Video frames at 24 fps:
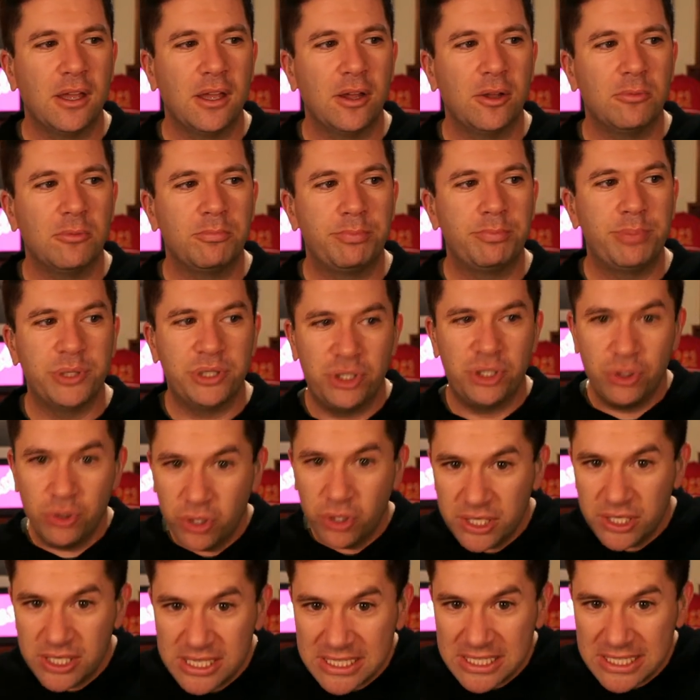But you
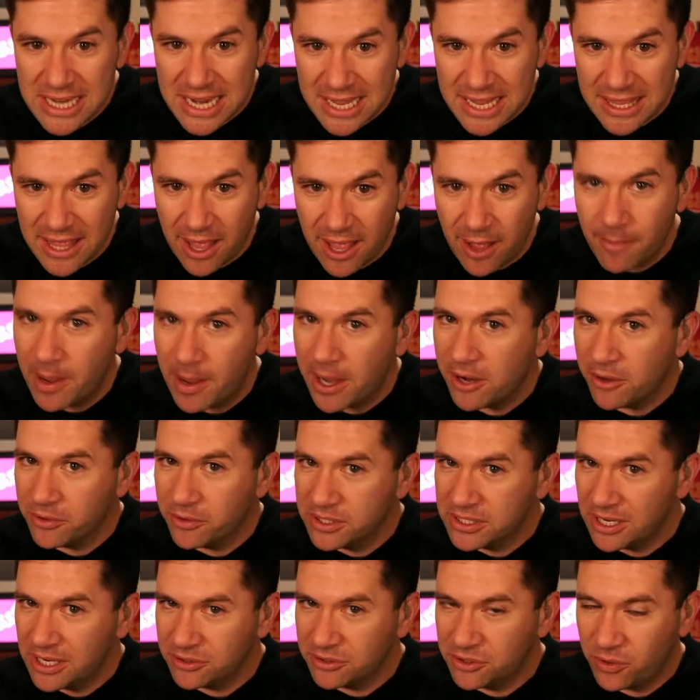could see them, I know this
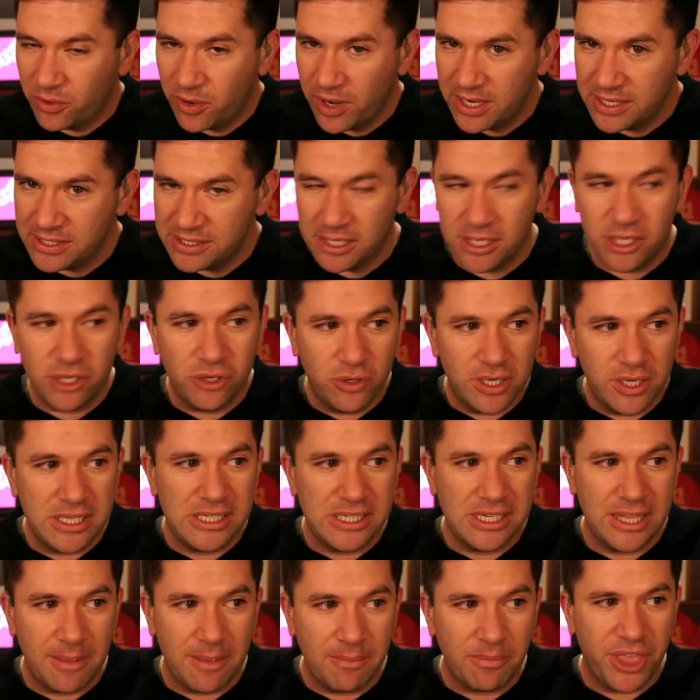sounds crazy, you could
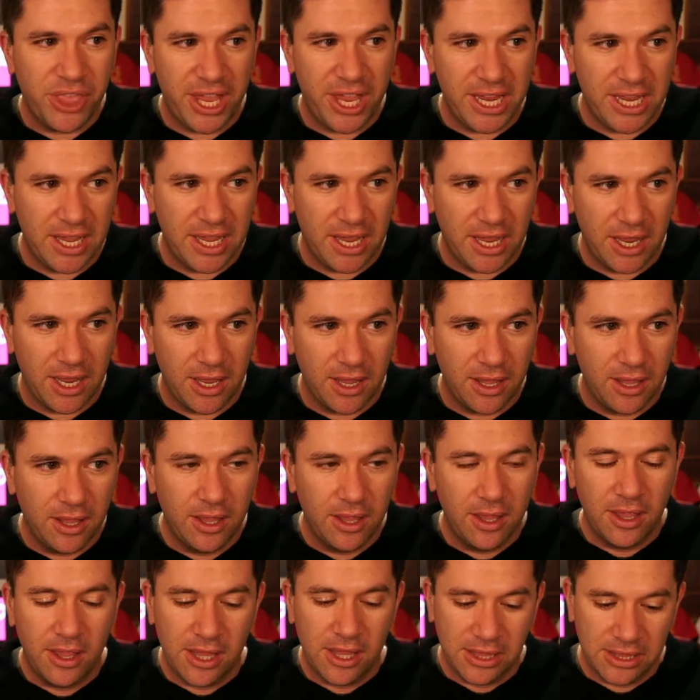see them thinking,
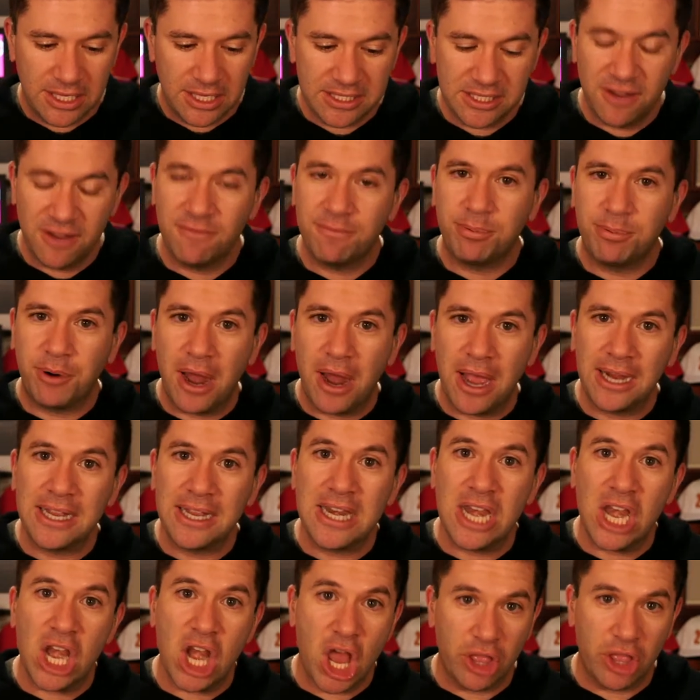let's give Brock
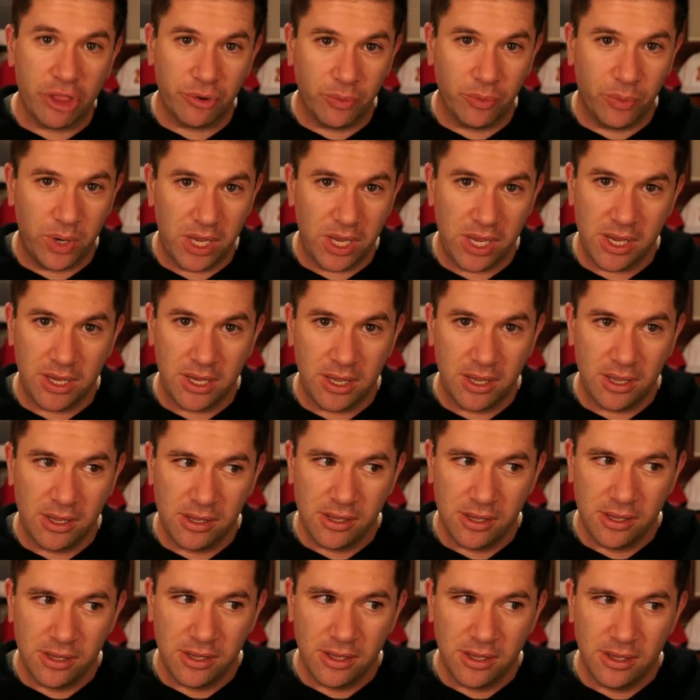another week.
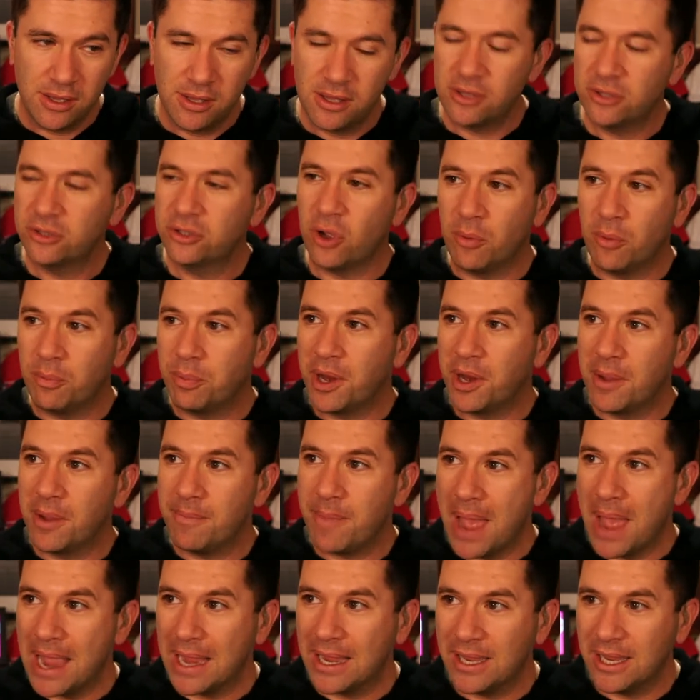Don't bring him
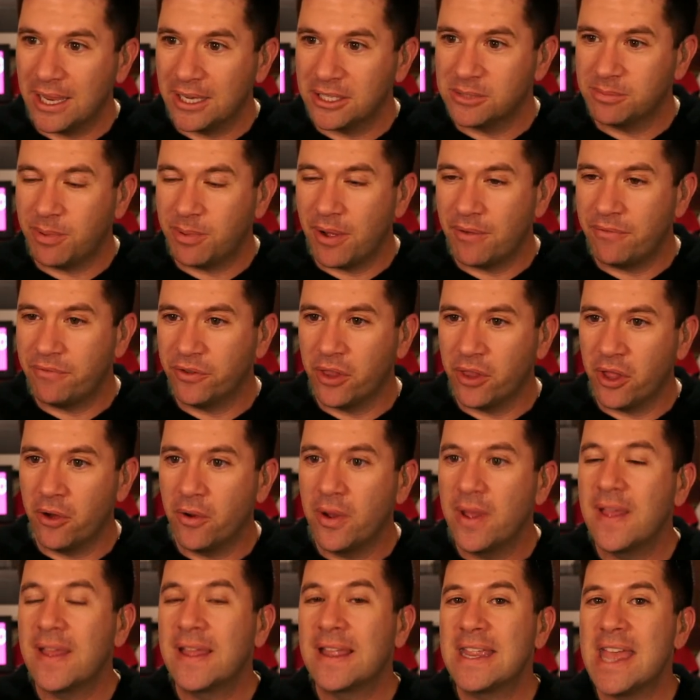back against Buffalo.
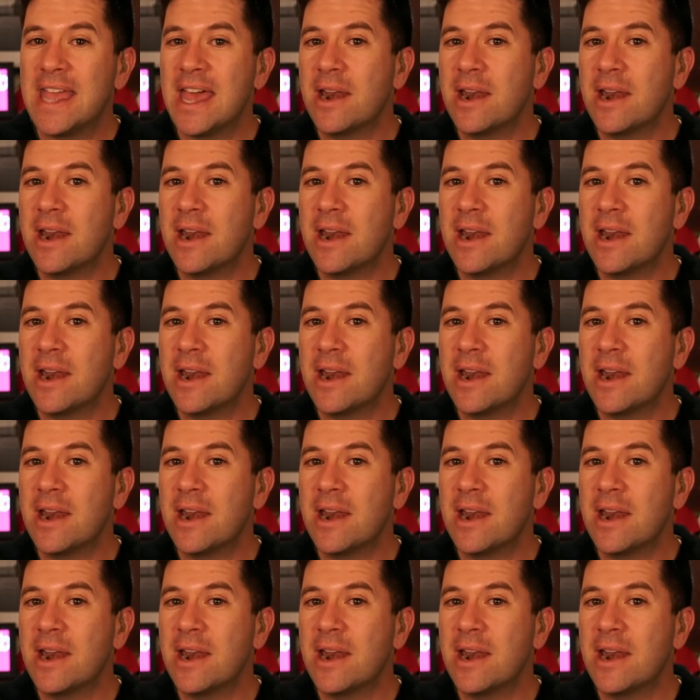Get